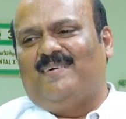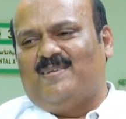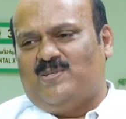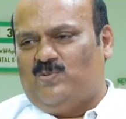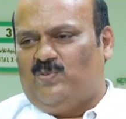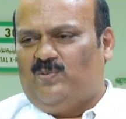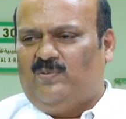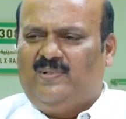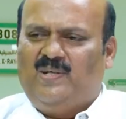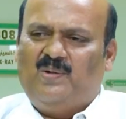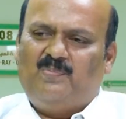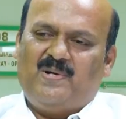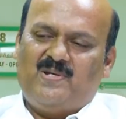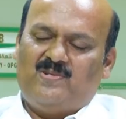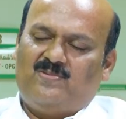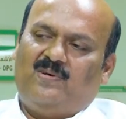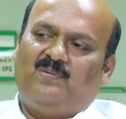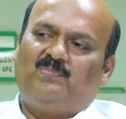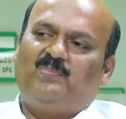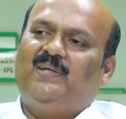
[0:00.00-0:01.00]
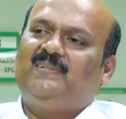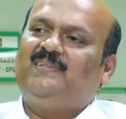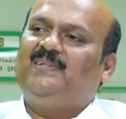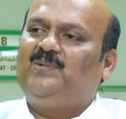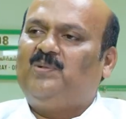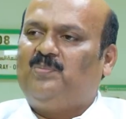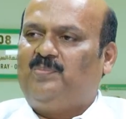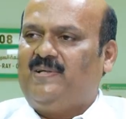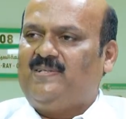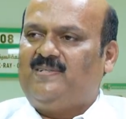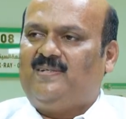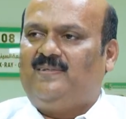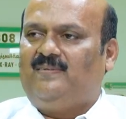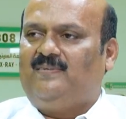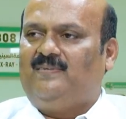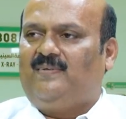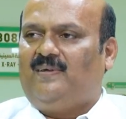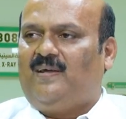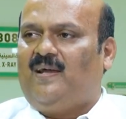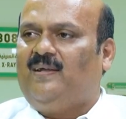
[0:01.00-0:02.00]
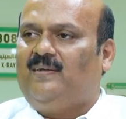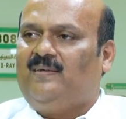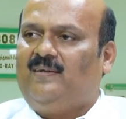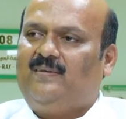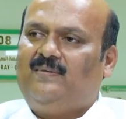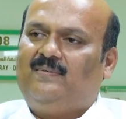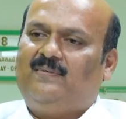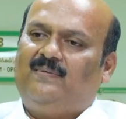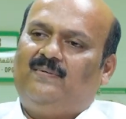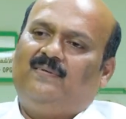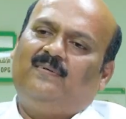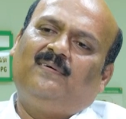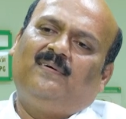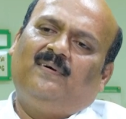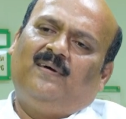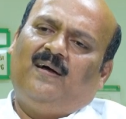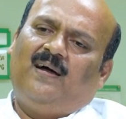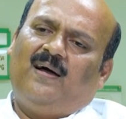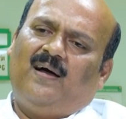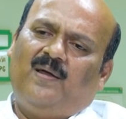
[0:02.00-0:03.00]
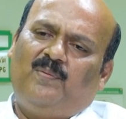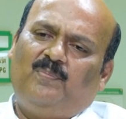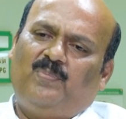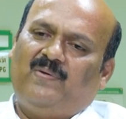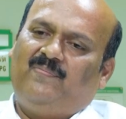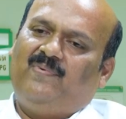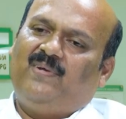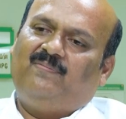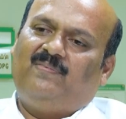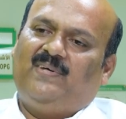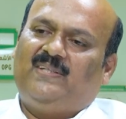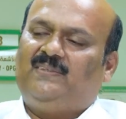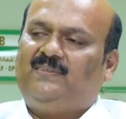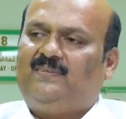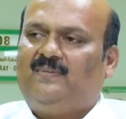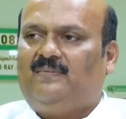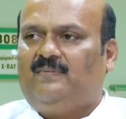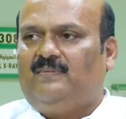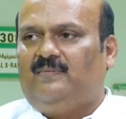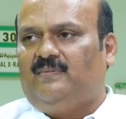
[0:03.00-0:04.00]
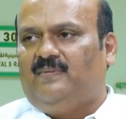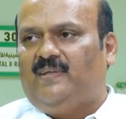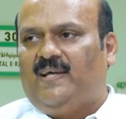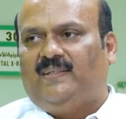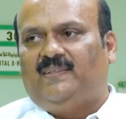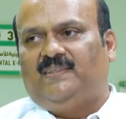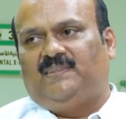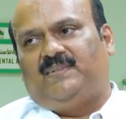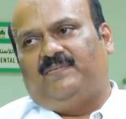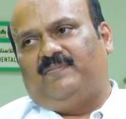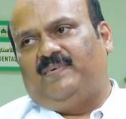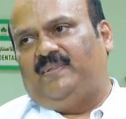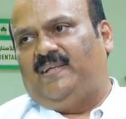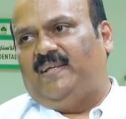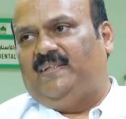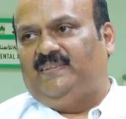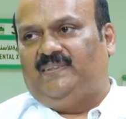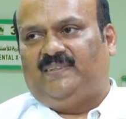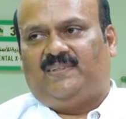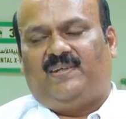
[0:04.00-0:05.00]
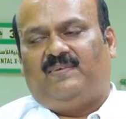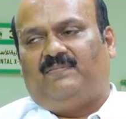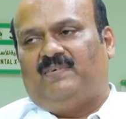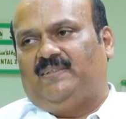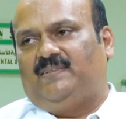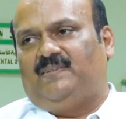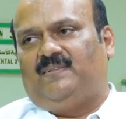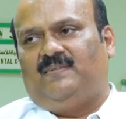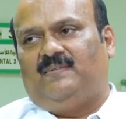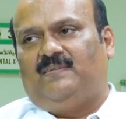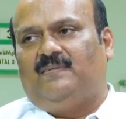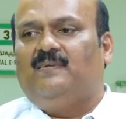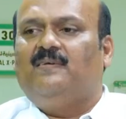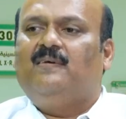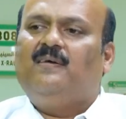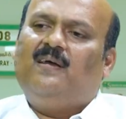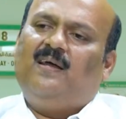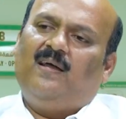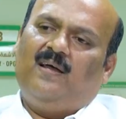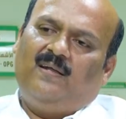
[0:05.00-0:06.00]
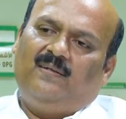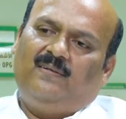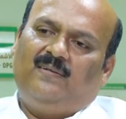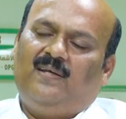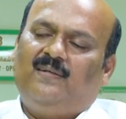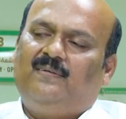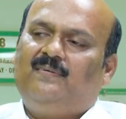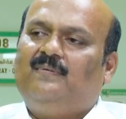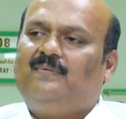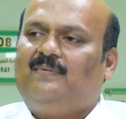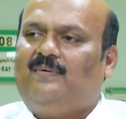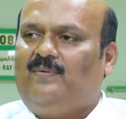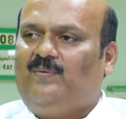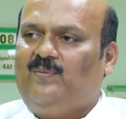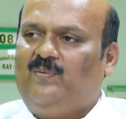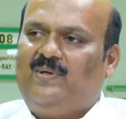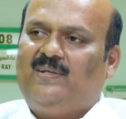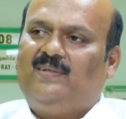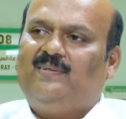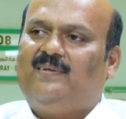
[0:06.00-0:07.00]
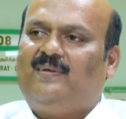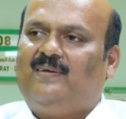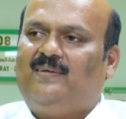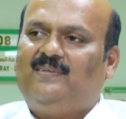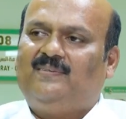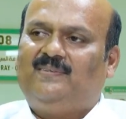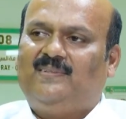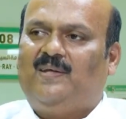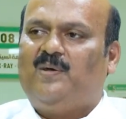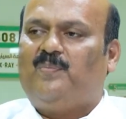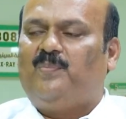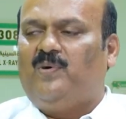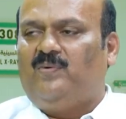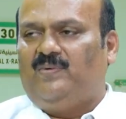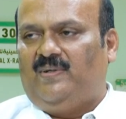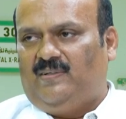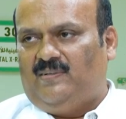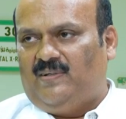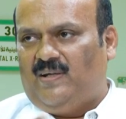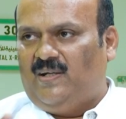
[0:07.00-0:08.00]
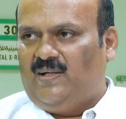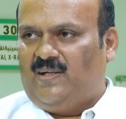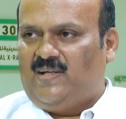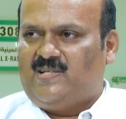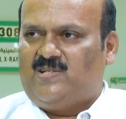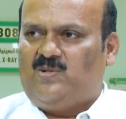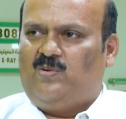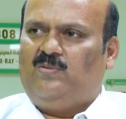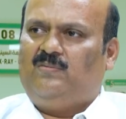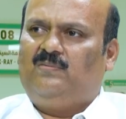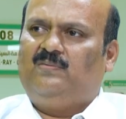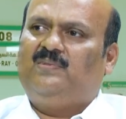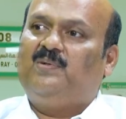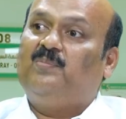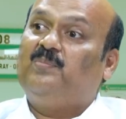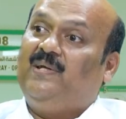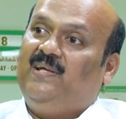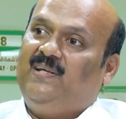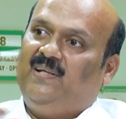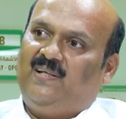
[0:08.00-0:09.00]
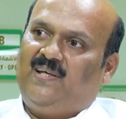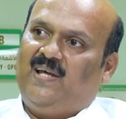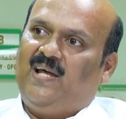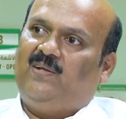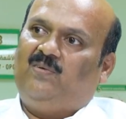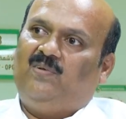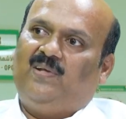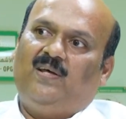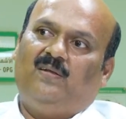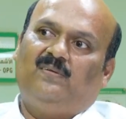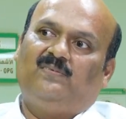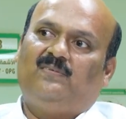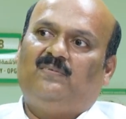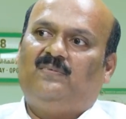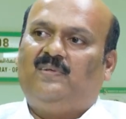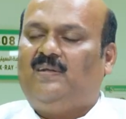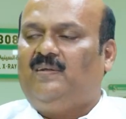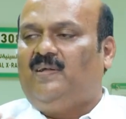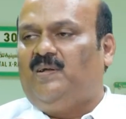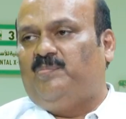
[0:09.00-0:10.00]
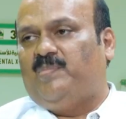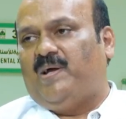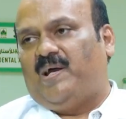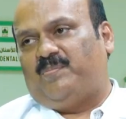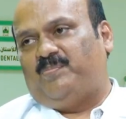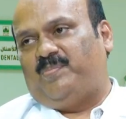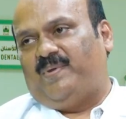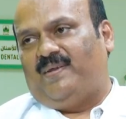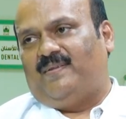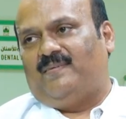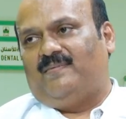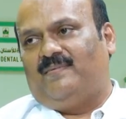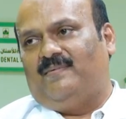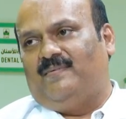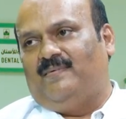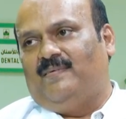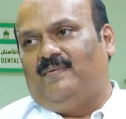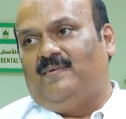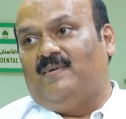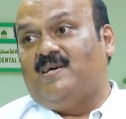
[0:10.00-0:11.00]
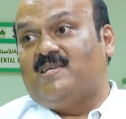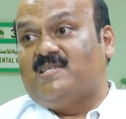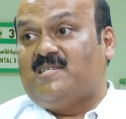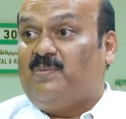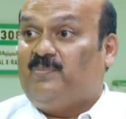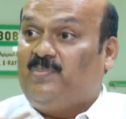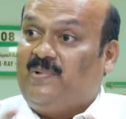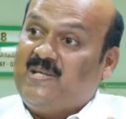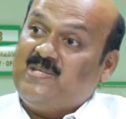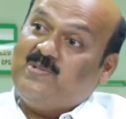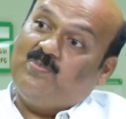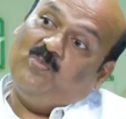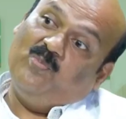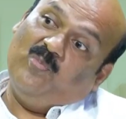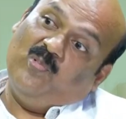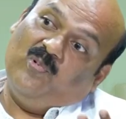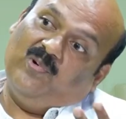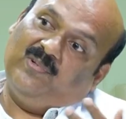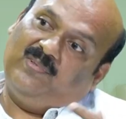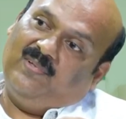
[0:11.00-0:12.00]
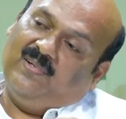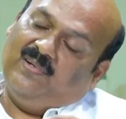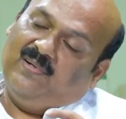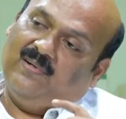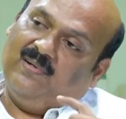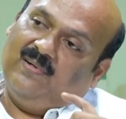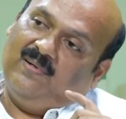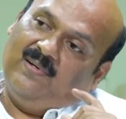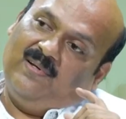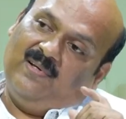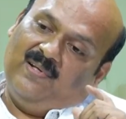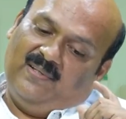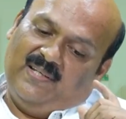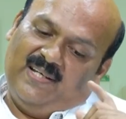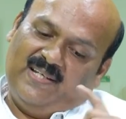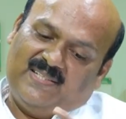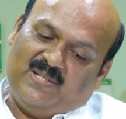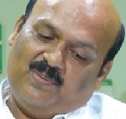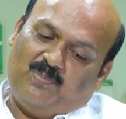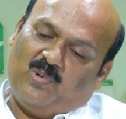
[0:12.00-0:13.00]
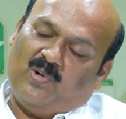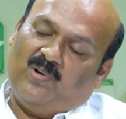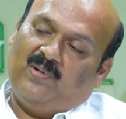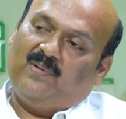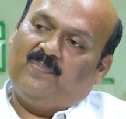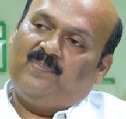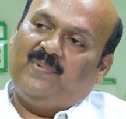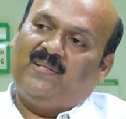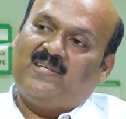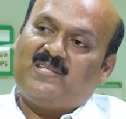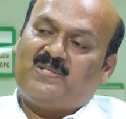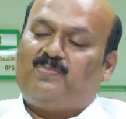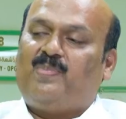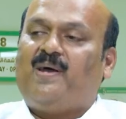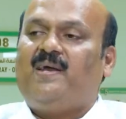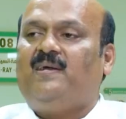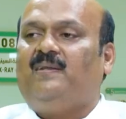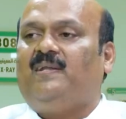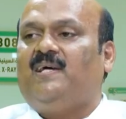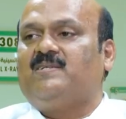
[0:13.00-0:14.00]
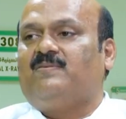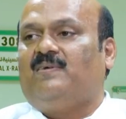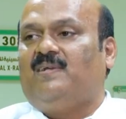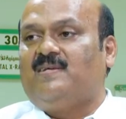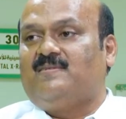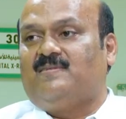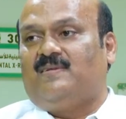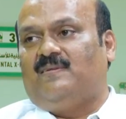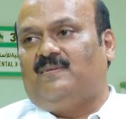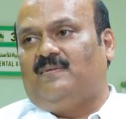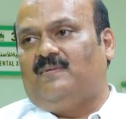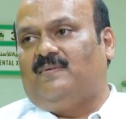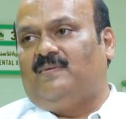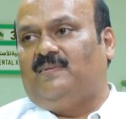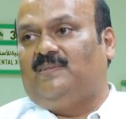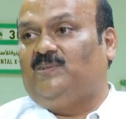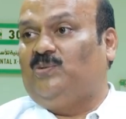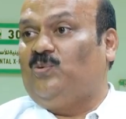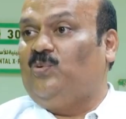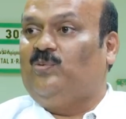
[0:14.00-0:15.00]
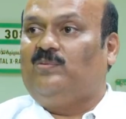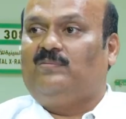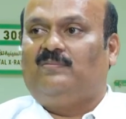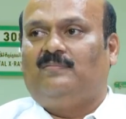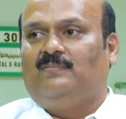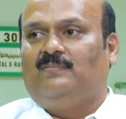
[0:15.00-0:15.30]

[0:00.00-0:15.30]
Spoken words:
So it depends on patient to patient, and I prefer first diagnosing with the history first, and then you can see about it, ultrasound, some renal calculi also, they will get back pain. Sometimes both there is a problem in the spine as well as in stone.